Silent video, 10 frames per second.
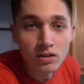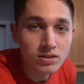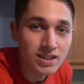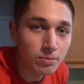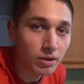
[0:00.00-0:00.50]

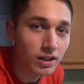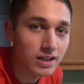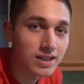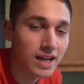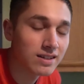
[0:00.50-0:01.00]
Typically
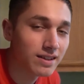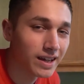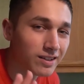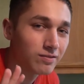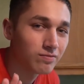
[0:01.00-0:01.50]
takes
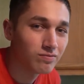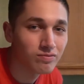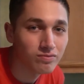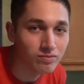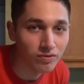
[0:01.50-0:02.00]
like
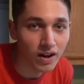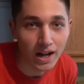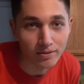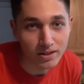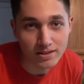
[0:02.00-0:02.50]

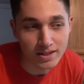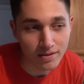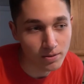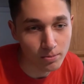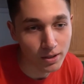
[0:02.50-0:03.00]
5 to
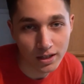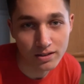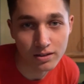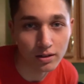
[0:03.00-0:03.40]
7 minutes to